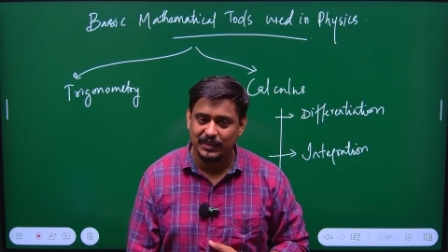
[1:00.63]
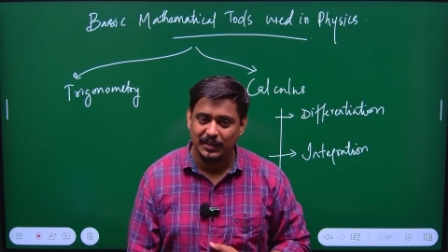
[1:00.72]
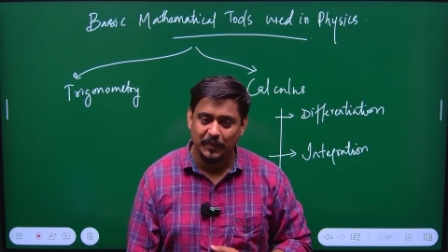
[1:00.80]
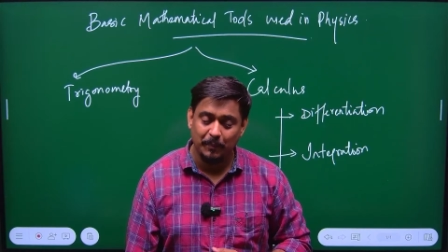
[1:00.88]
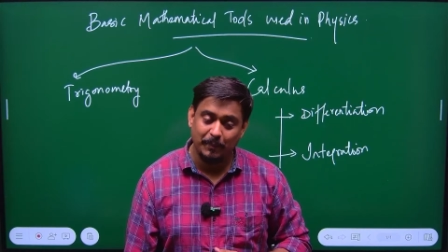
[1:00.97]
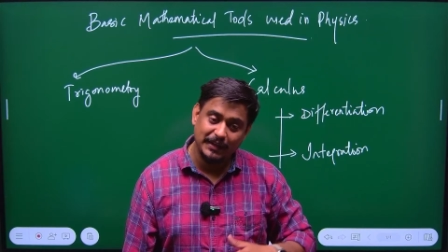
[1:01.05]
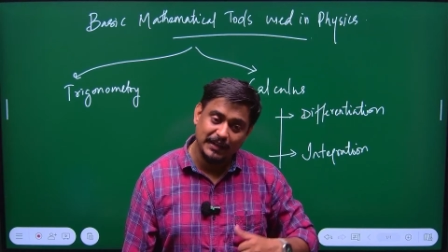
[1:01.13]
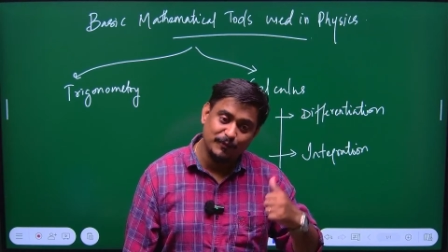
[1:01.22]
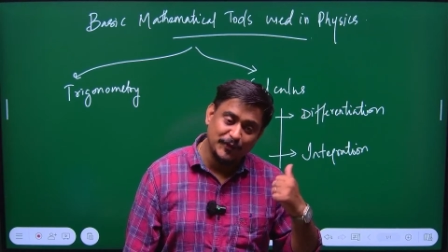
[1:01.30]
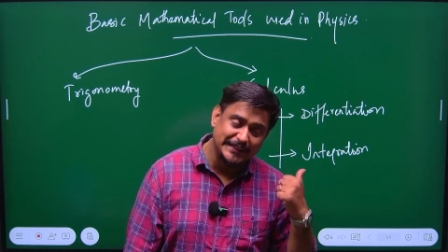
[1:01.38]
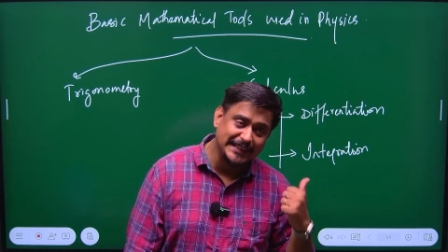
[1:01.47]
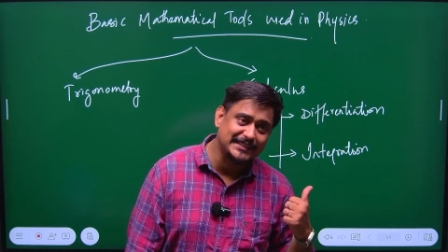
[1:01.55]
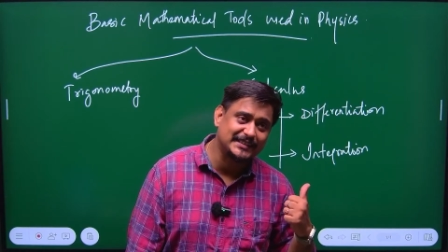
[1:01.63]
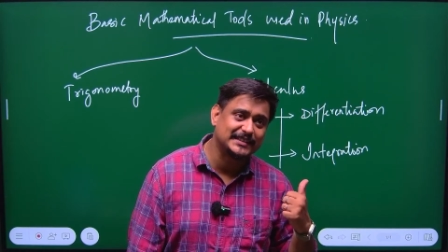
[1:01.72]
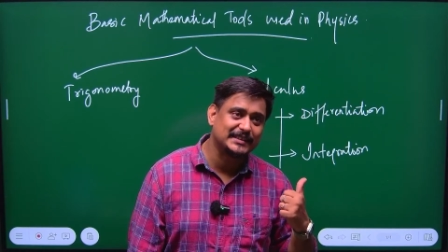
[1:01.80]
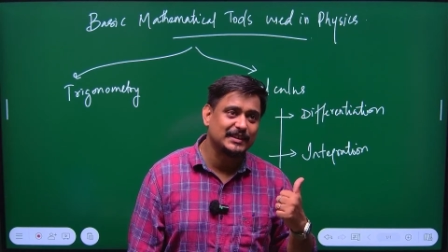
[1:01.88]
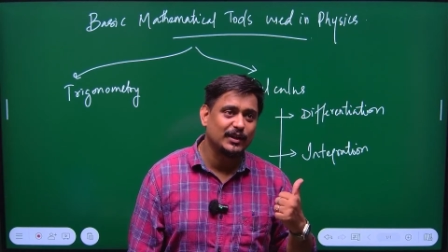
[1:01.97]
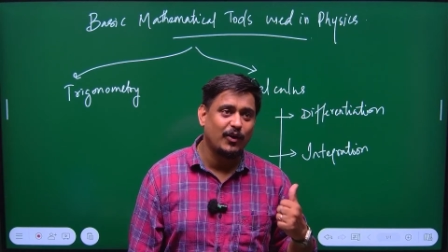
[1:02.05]
But in physics,
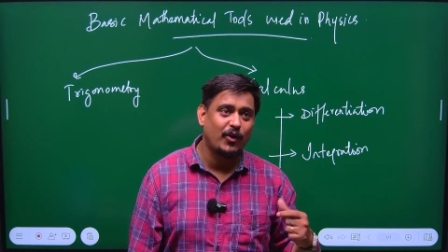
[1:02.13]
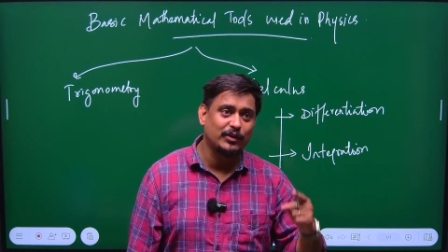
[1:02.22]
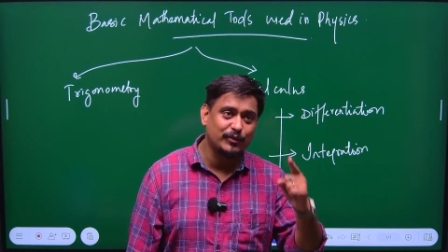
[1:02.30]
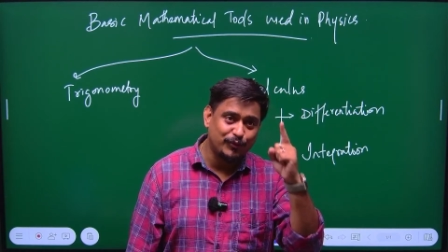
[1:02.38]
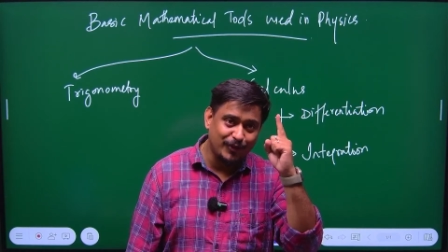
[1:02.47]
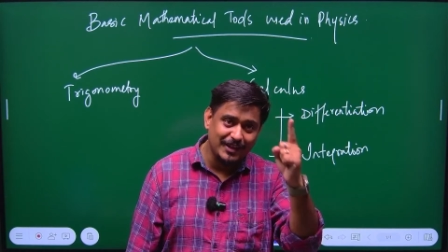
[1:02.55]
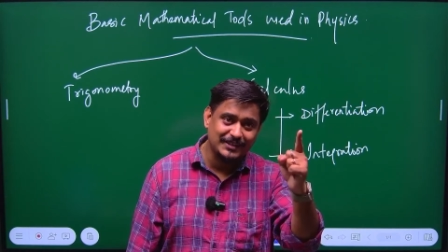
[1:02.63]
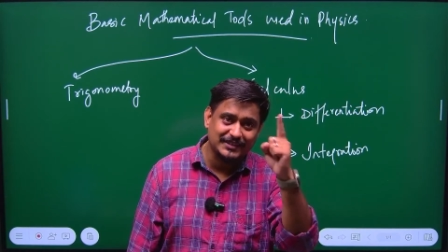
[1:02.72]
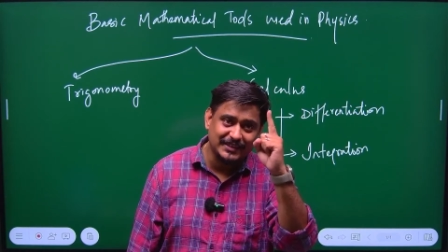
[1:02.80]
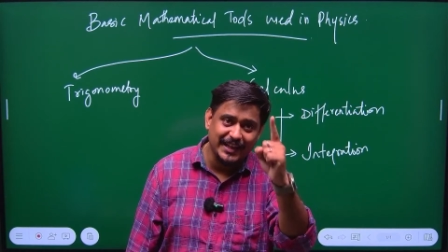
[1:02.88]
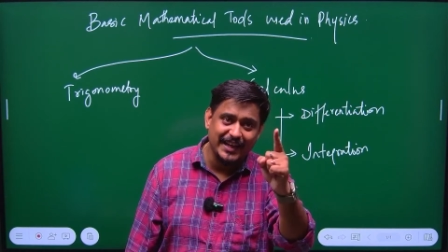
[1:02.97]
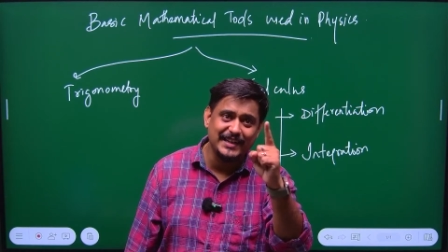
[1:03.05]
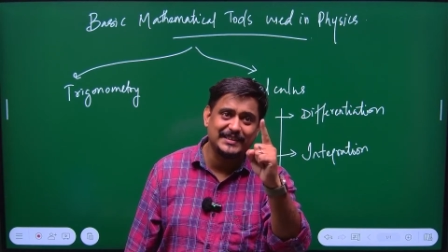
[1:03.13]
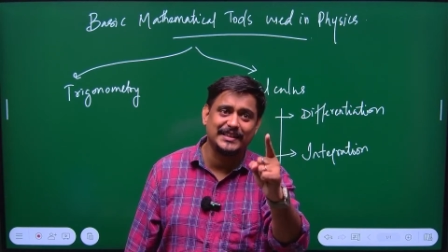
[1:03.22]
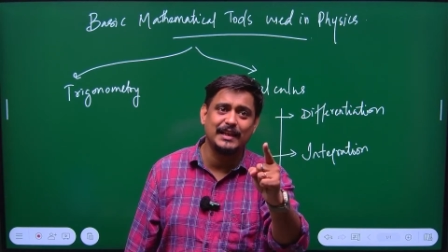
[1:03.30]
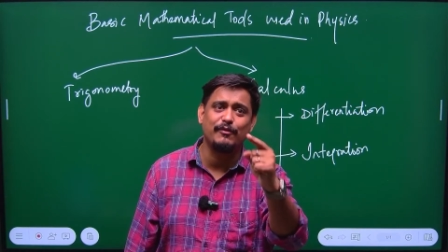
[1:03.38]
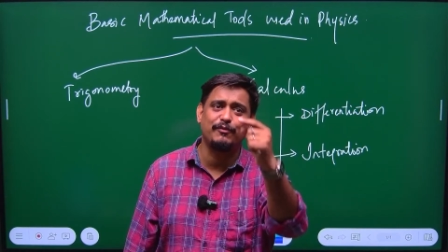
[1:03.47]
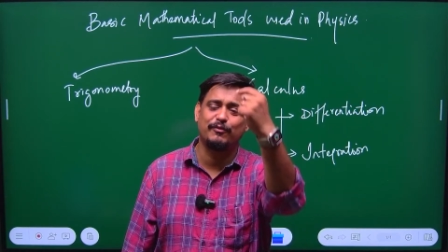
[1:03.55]
on the first day itself,
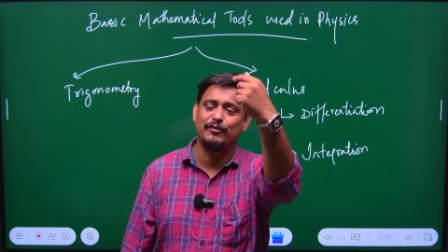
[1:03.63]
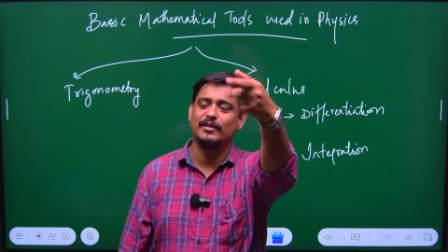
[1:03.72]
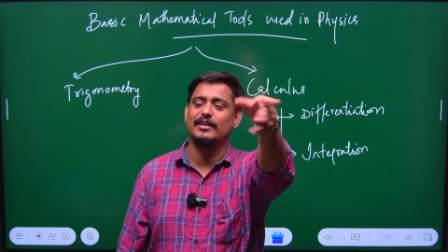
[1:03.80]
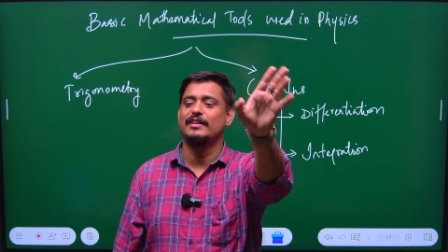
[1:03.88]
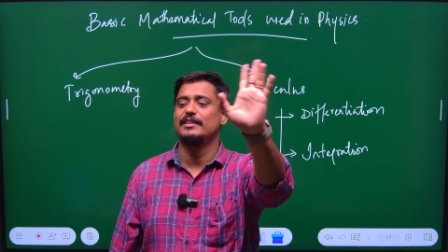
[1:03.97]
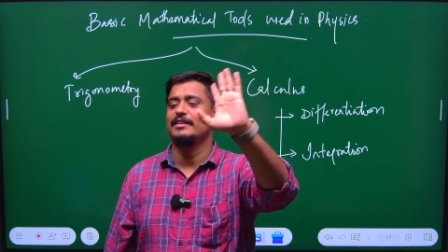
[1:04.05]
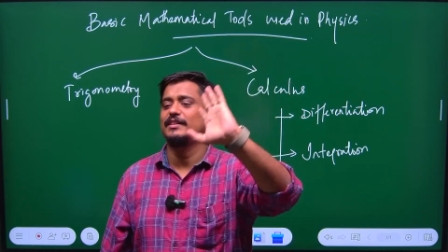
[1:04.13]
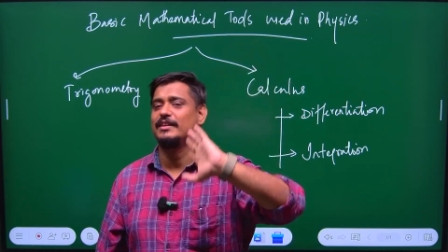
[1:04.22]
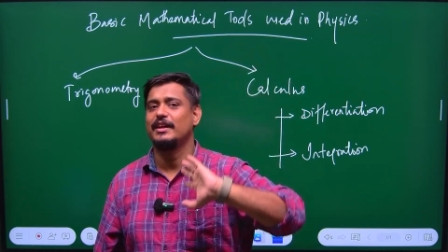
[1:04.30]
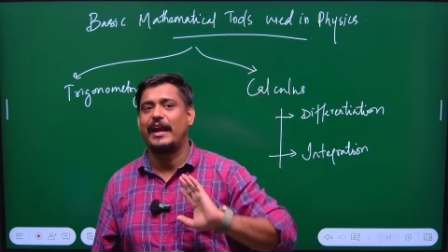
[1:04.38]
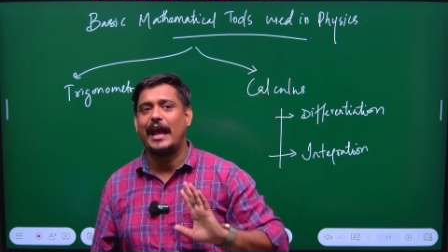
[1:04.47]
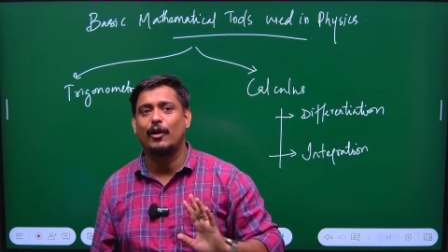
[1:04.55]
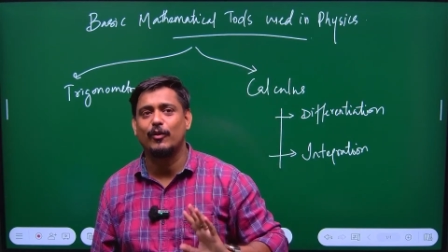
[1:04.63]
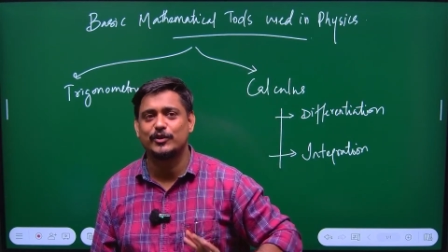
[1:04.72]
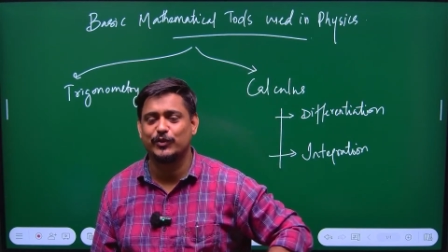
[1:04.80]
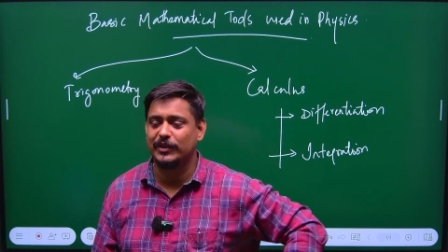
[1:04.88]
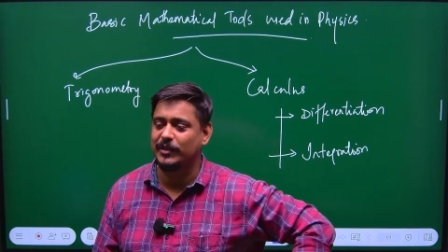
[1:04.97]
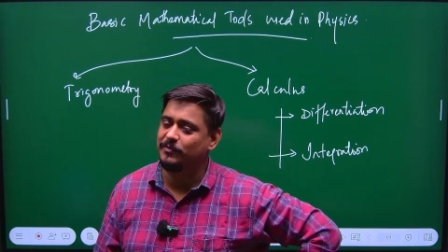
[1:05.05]
calculus will
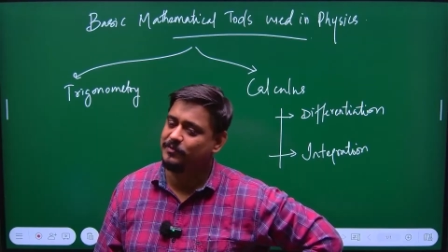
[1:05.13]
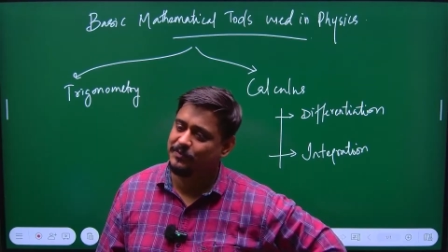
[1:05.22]
come.